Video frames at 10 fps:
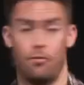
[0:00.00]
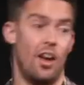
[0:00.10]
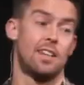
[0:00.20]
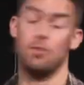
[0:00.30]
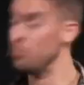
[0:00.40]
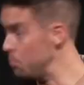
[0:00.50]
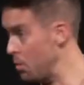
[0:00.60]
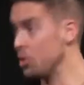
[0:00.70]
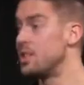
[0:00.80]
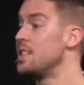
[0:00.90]
In fact,
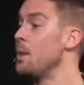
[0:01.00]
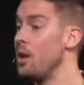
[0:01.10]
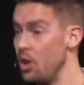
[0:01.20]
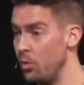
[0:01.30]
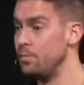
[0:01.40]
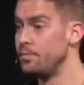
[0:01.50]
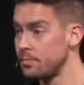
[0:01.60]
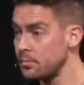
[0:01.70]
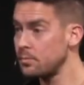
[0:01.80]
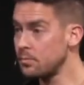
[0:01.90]
most of the time I don't.
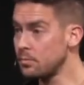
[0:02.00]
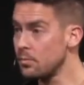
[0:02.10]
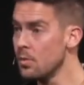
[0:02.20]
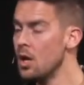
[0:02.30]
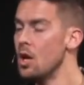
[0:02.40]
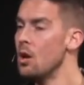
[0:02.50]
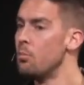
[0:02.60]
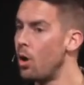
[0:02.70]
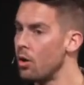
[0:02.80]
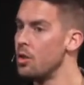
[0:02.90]

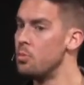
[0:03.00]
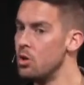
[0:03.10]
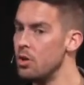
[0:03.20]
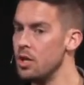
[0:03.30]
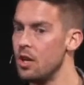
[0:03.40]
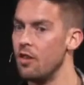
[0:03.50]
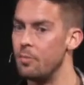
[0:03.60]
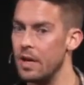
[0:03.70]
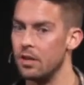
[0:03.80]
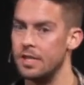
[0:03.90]
Part of the beauty
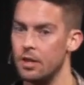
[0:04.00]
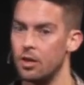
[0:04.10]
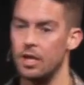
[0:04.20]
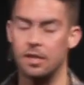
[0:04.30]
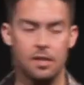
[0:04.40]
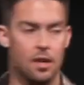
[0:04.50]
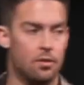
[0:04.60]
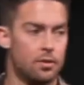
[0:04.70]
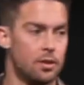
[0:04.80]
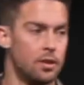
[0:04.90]
of parenting your kids,
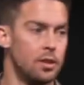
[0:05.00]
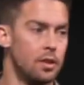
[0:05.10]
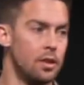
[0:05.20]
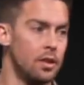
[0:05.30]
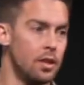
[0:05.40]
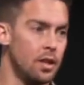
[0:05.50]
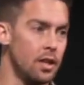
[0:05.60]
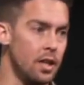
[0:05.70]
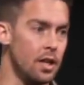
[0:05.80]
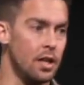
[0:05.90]
though,
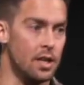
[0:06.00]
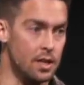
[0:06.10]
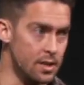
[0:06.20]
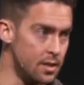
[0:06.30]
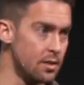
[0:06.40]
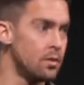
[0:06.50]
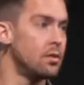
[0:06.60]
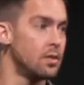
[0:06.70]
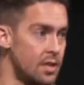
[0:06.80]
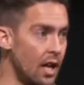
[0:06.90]
is
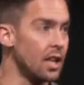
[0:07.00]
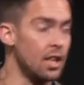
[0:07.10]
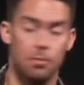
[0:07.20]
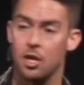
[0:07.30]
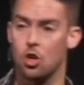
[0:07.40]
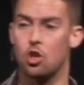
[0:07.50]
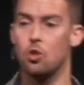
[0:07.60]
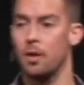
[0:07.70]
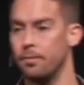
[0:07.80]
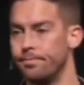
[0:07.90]
telling them that you're
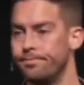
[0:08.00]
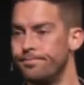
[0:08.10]
human.